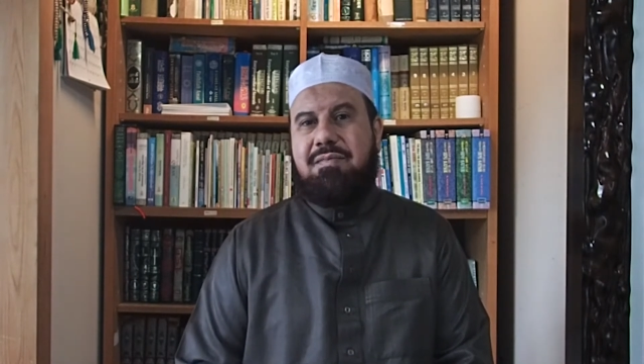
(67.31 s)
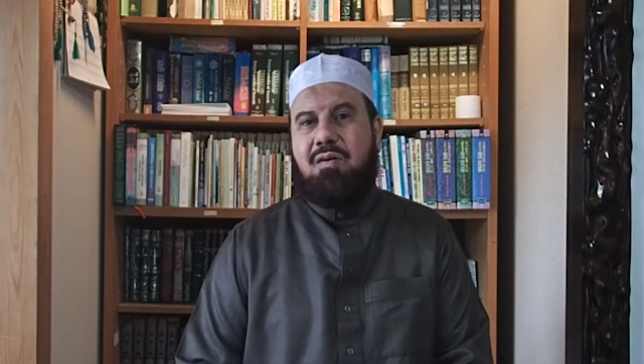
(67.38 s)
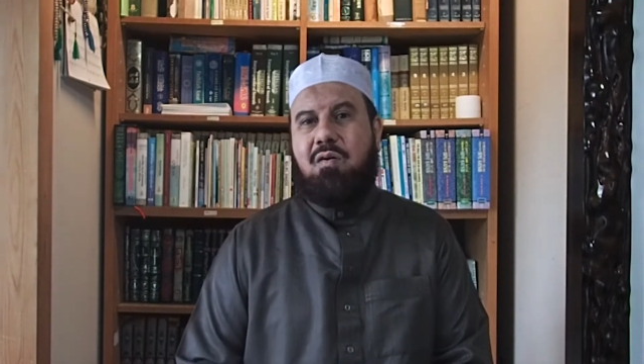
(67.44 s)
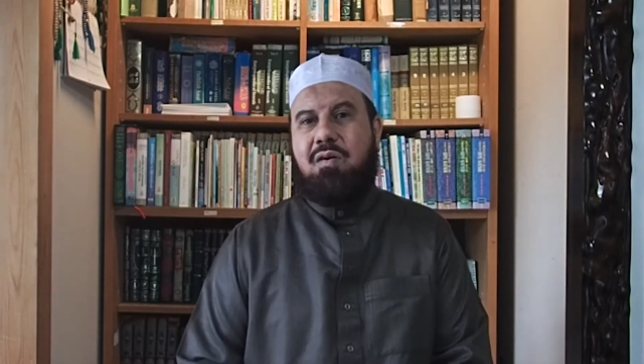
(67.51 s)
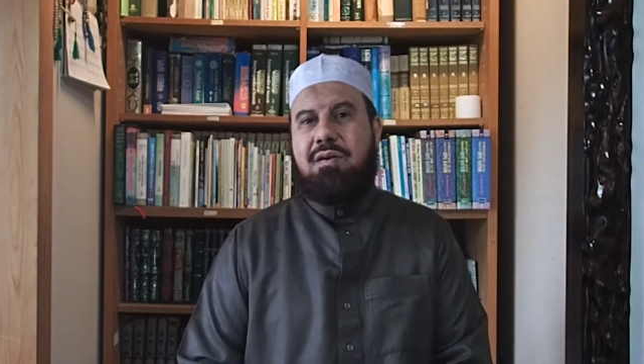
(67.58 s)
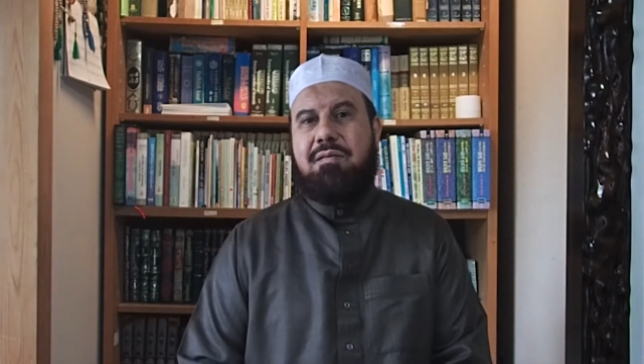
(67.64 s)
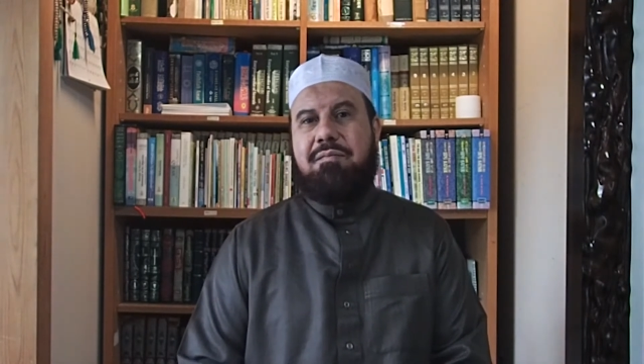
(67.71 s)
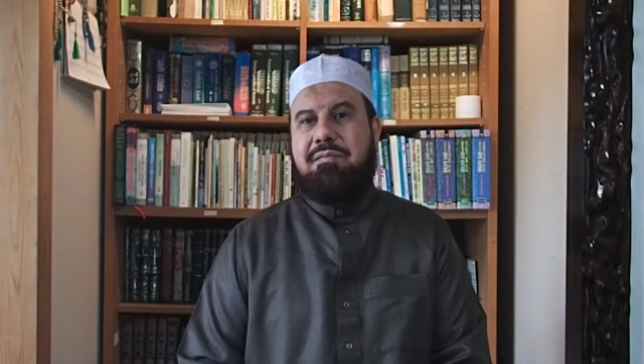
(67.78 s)

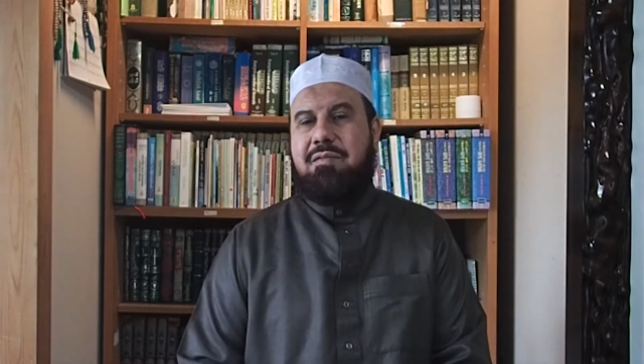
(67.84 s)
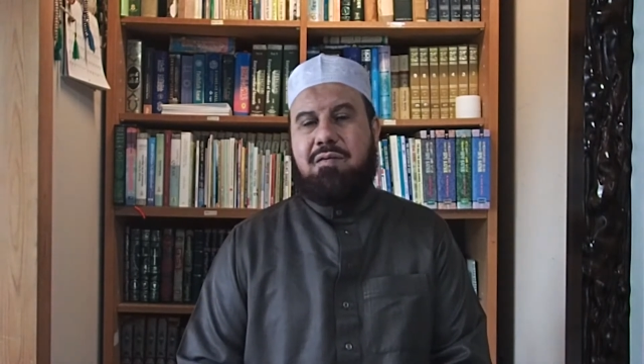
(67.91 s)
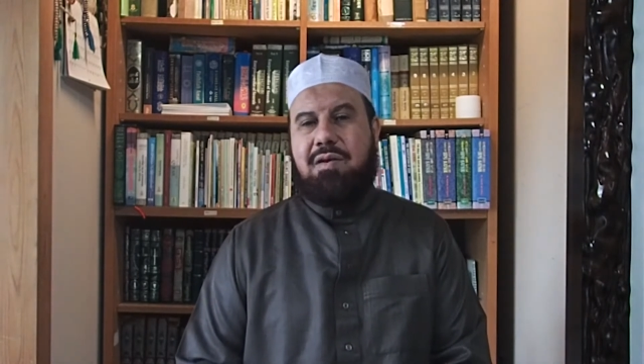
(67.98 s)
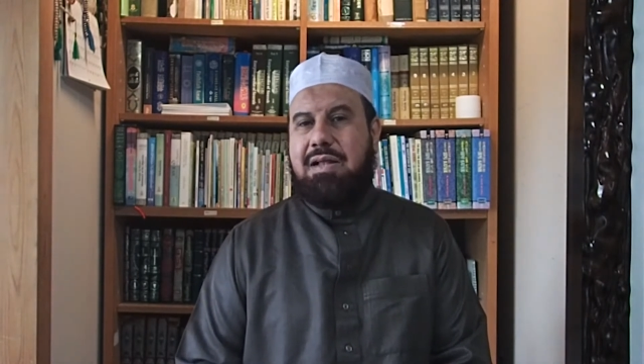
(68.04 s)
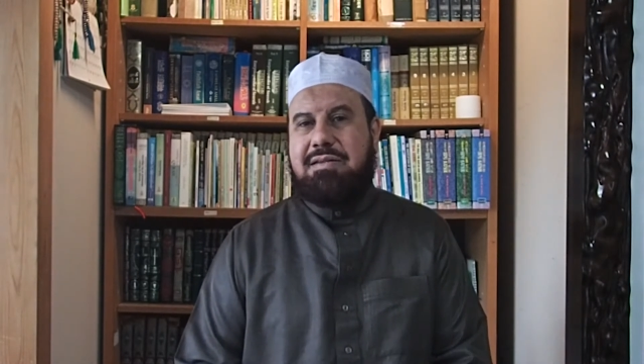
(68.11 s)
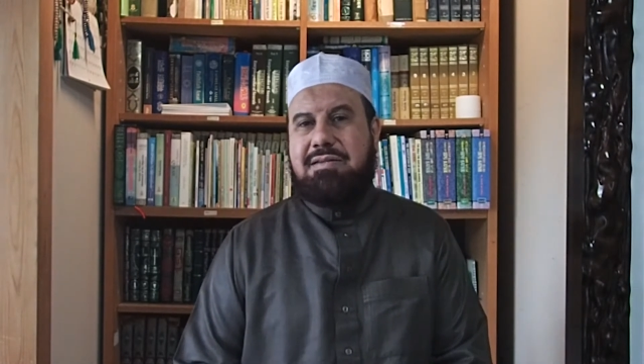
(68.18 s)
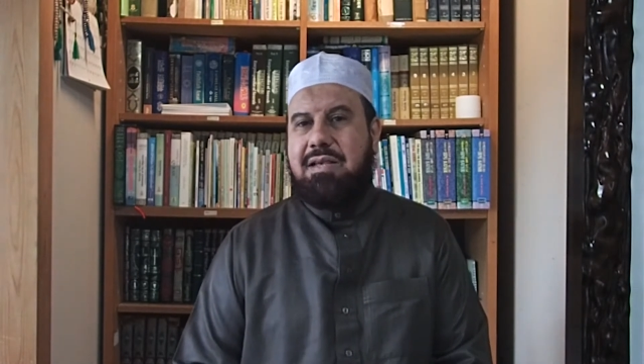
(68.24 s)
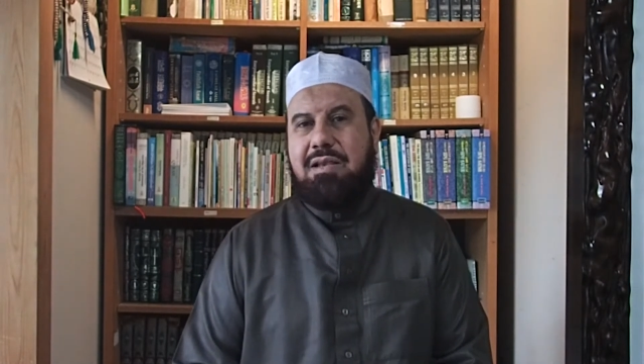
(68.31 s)
or you
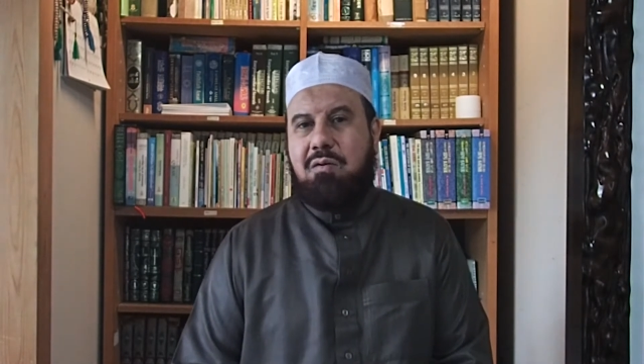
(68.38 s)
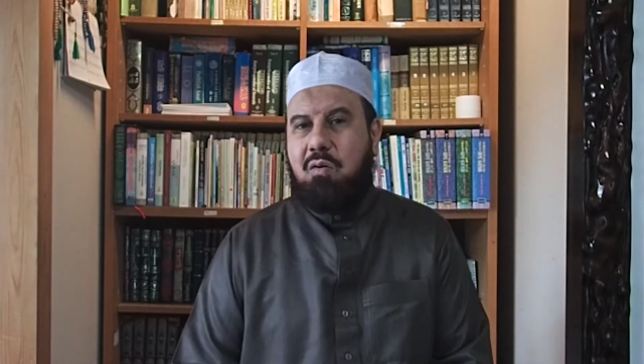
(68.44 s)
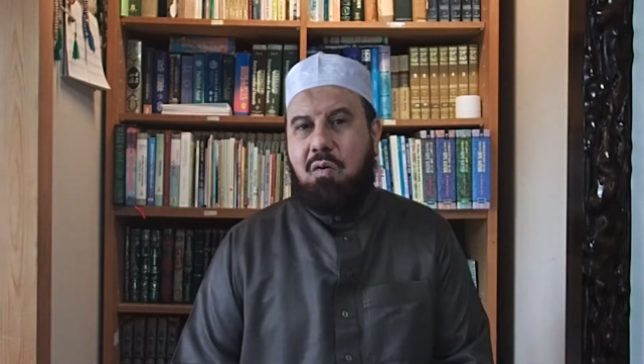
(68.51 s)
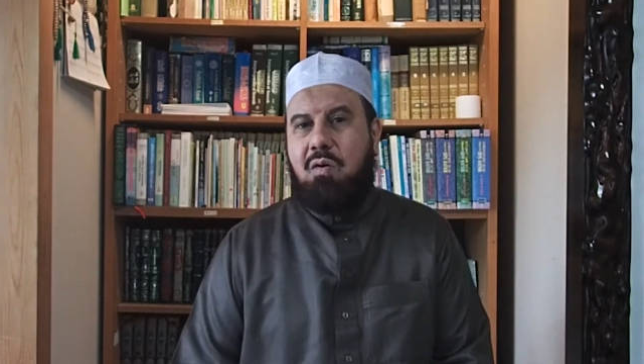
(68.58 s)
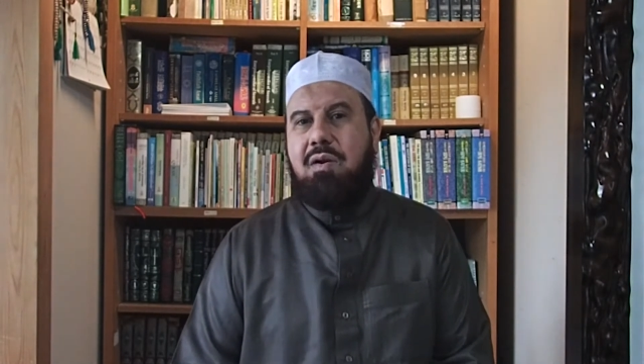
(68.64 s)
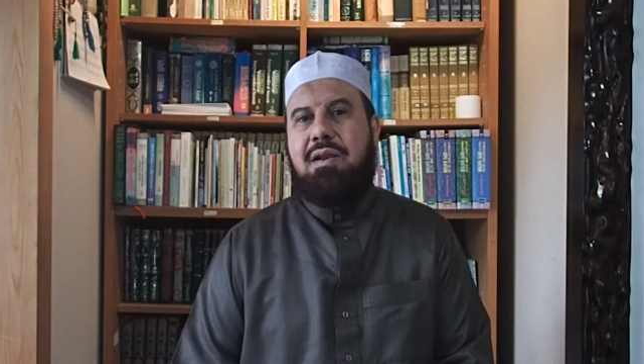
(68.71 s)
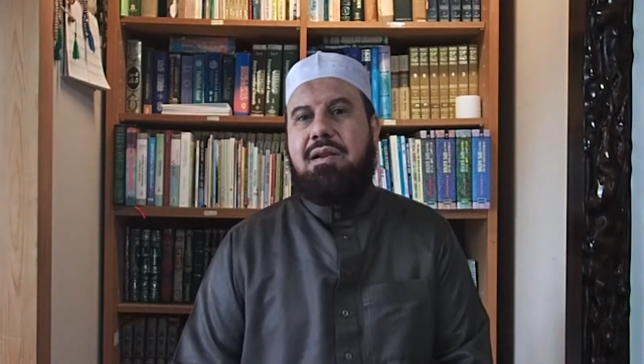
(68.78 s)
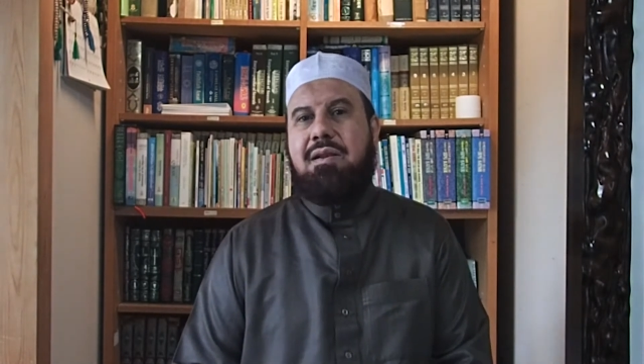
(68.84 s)
can say
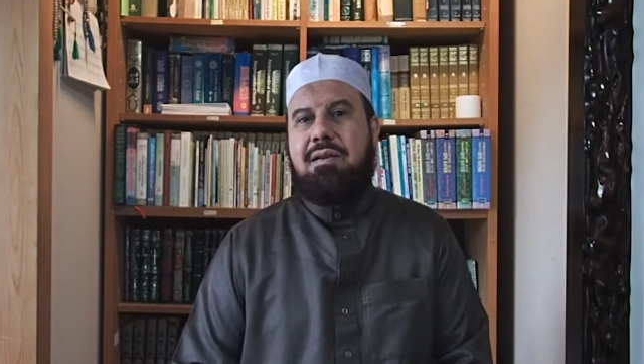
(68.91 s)
all